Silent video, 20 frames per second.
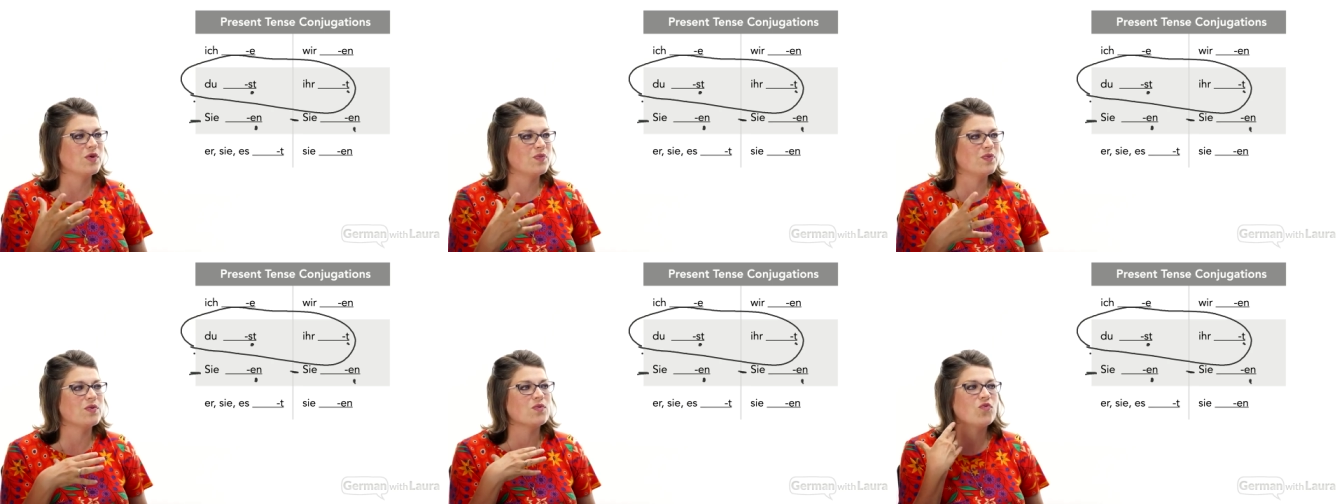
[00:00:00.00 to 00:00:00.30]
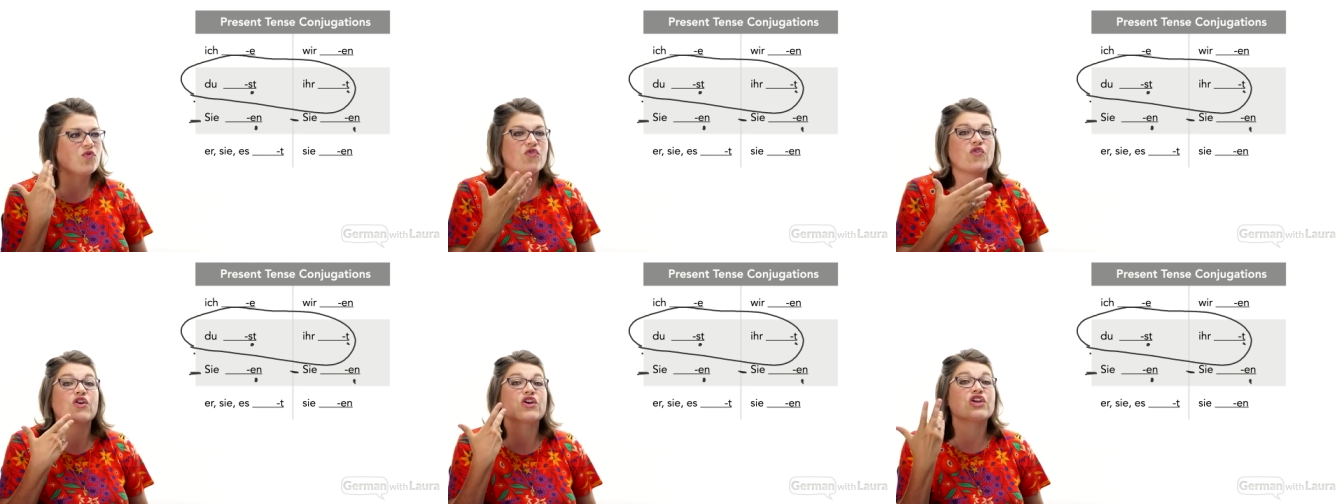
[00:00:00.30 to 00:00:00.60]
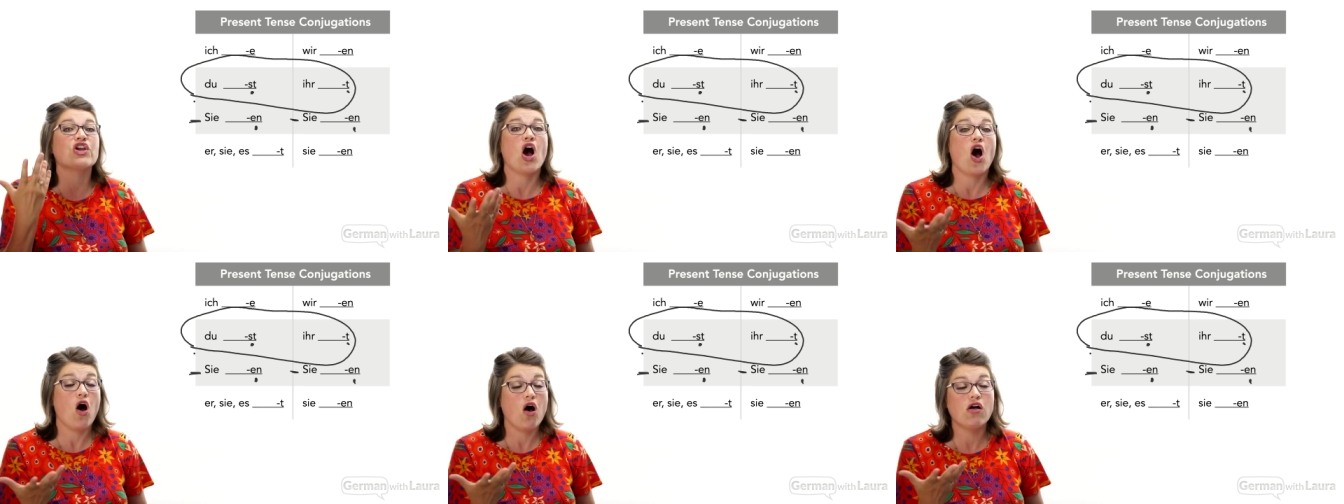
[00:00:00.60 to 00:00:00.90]
the for
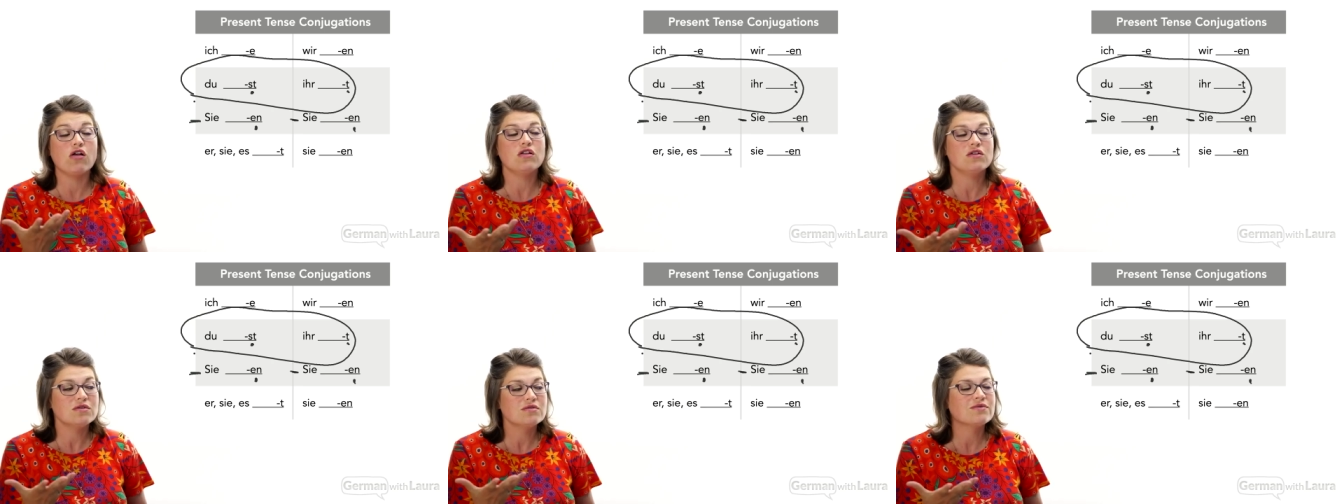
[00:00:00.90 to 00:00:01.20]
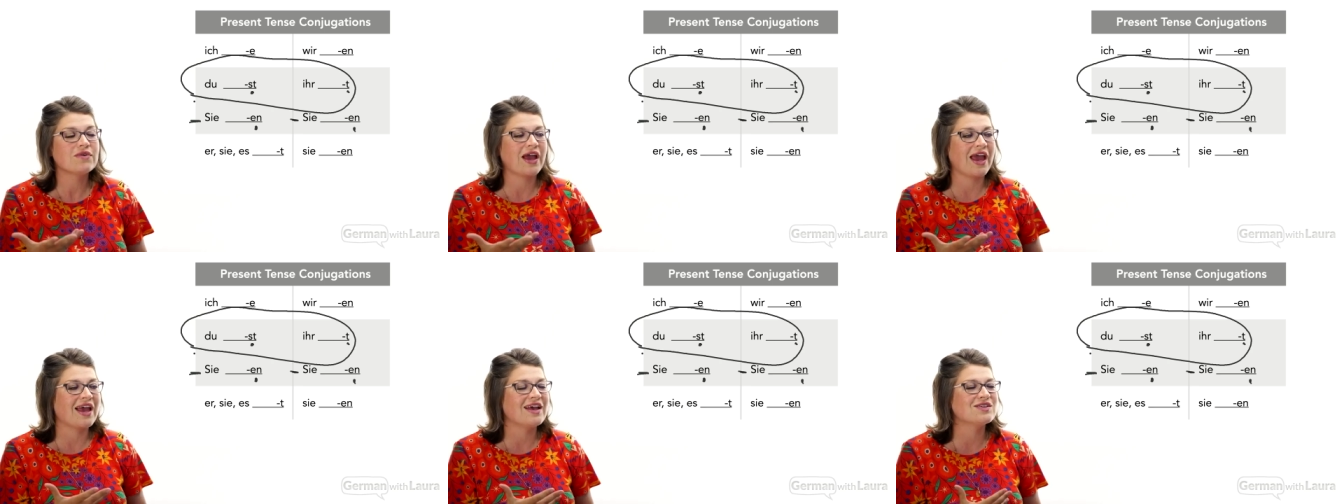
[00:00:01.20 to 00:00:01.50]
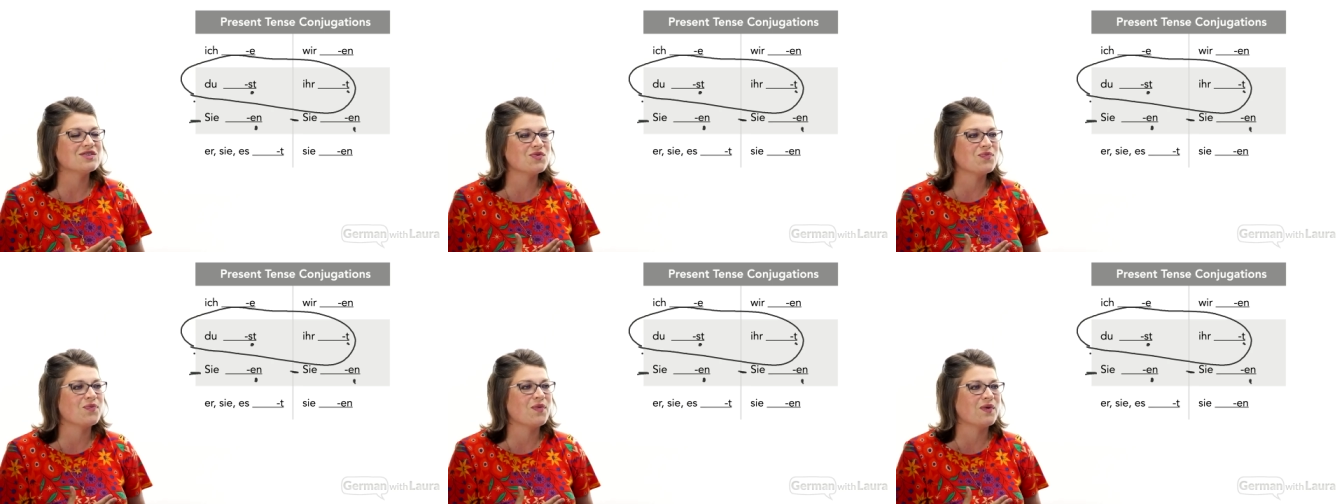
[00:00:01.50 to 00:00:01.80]
y'all, okay,
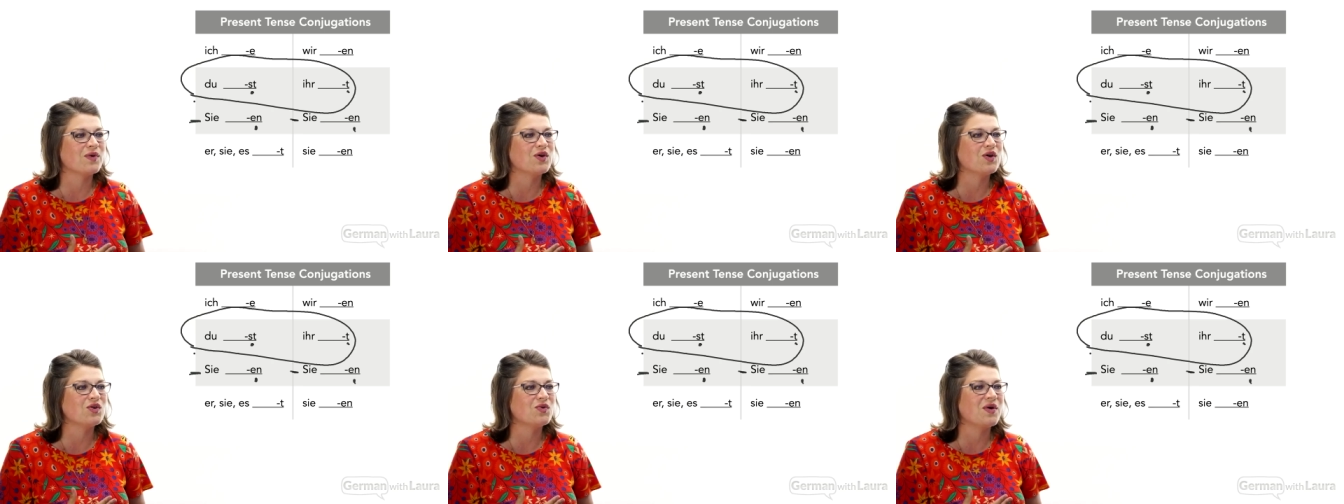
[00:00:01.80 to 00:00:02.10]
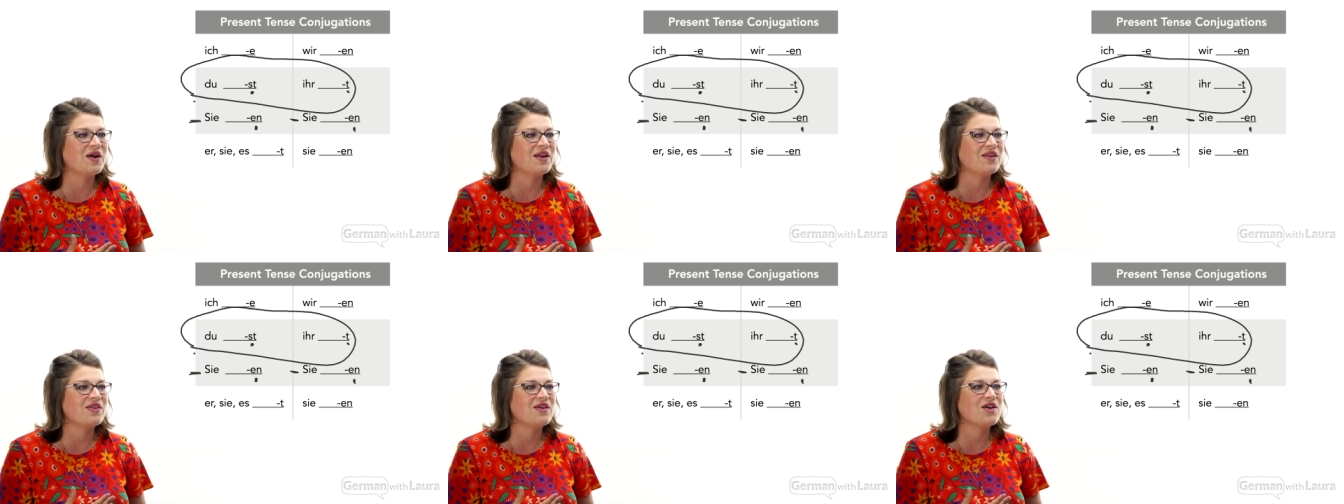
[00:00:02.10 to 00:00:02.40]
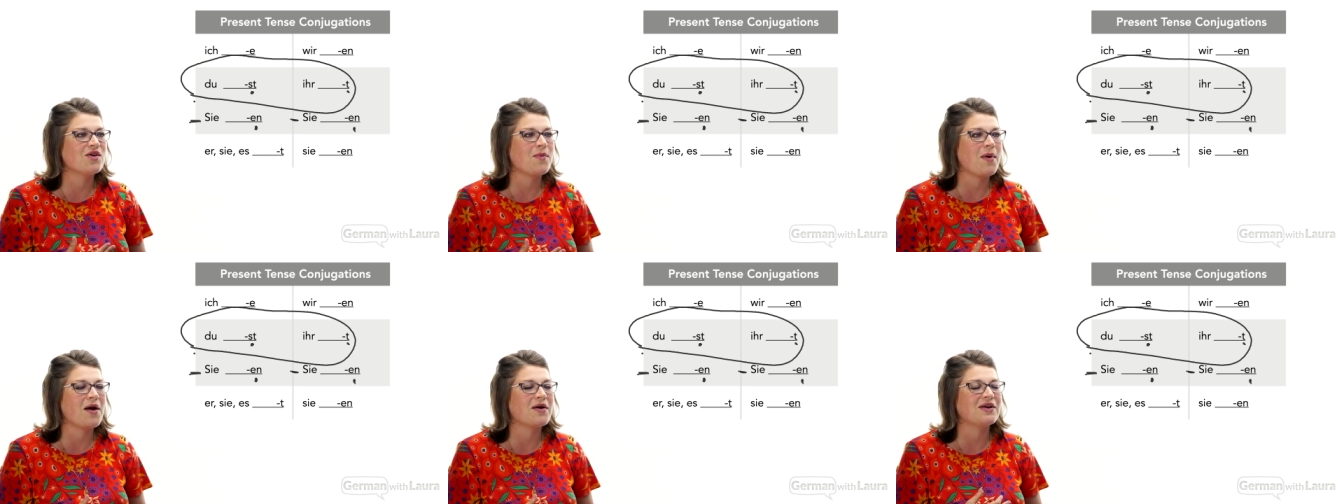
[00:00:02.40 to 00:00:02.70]
is a good way to
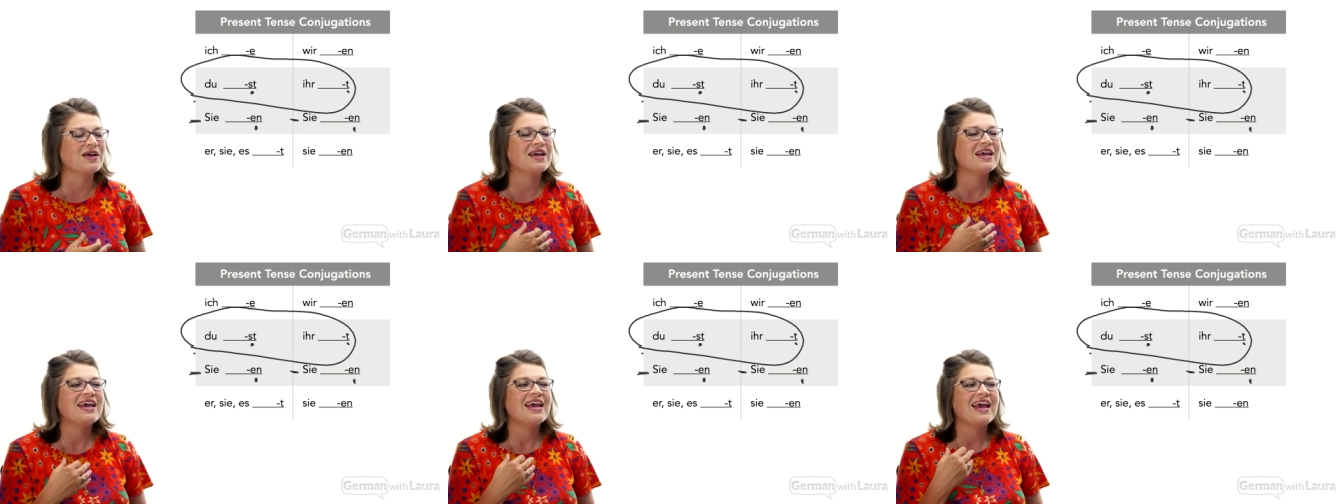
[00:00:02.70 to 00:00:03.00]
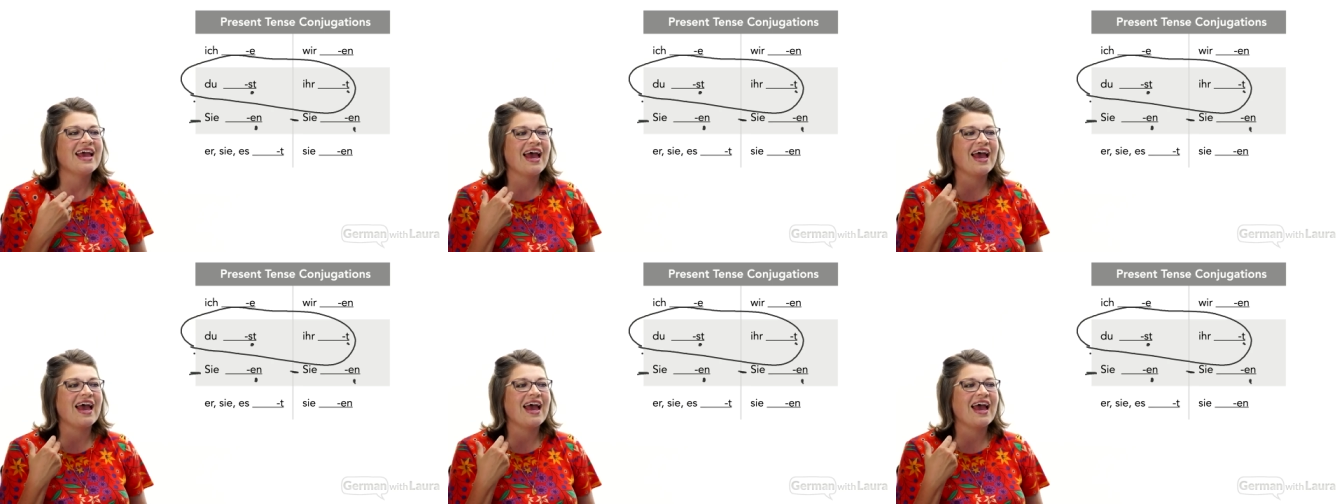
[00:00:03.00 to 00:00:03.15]
think about it,